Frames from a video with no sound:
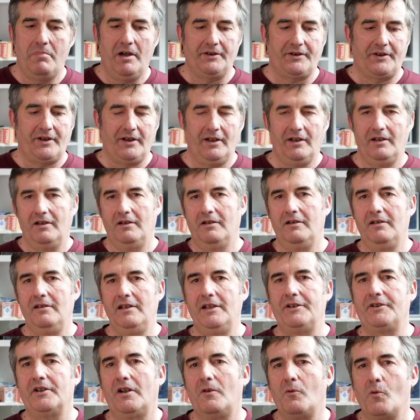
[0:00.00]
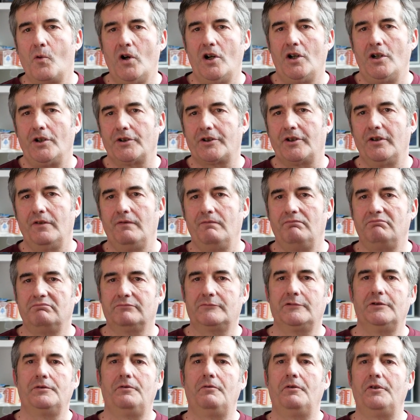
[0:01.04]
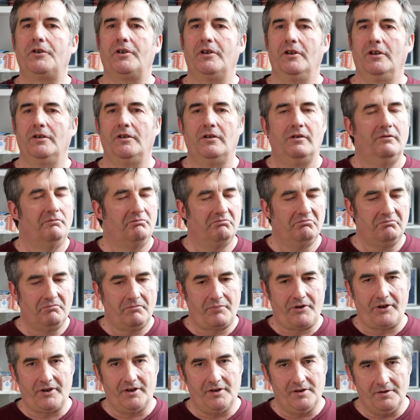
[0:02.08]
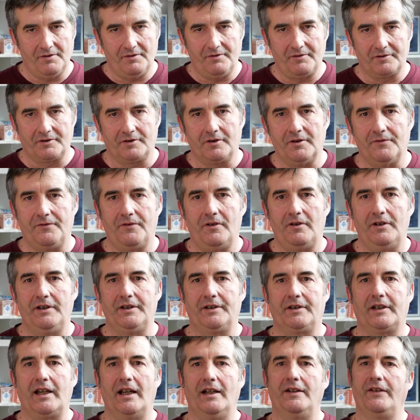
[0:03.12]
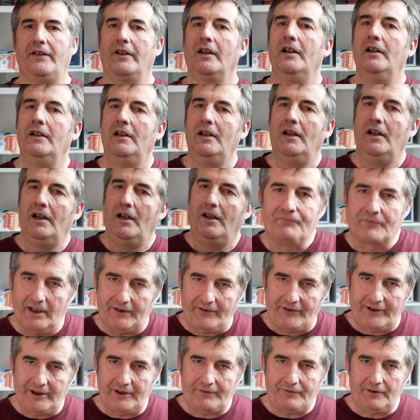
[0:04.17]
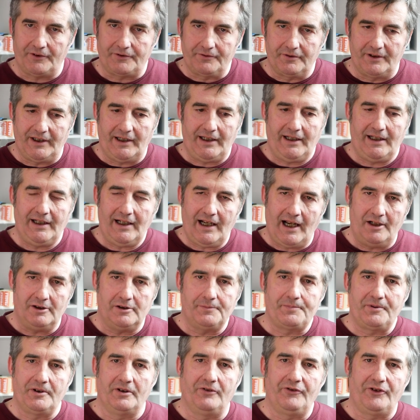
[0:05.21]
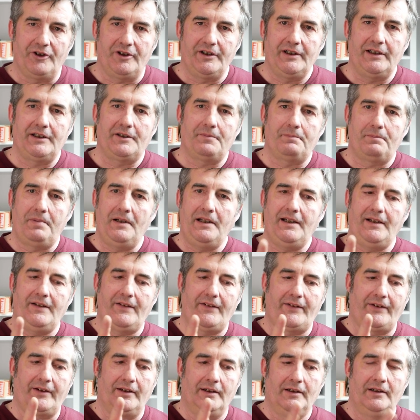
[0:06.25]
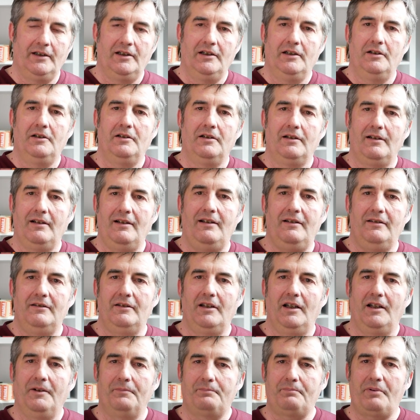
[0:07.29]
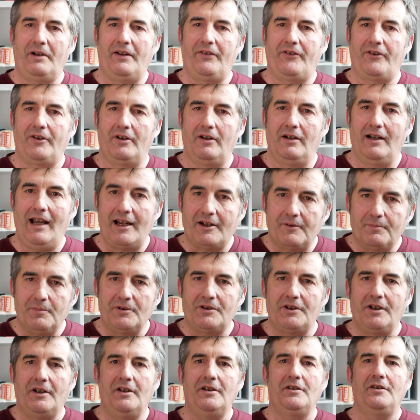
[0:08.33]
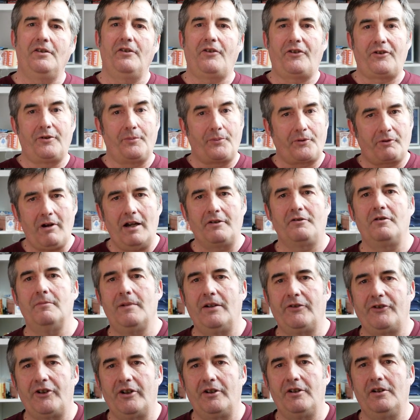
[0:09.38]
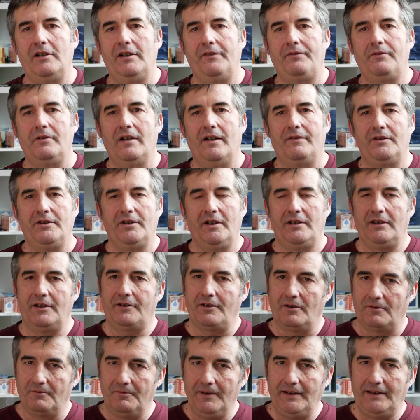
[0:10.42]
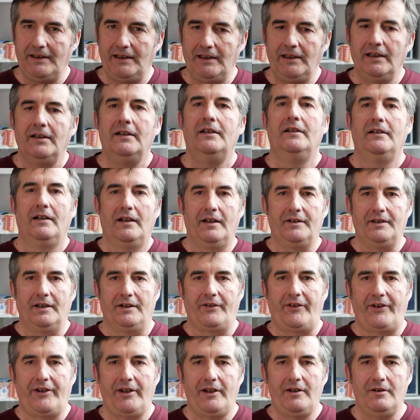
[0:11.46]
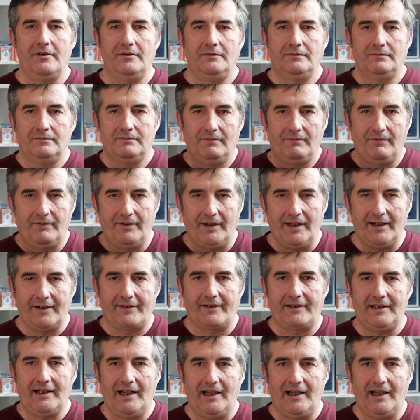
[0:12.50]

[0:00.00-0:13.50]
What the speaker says: but little work, good return. So go for it, guys. That's it for today. I hope you enjoyed it. Please press the like button, subscribe to my channel if you haven't done it already, and I'll see you next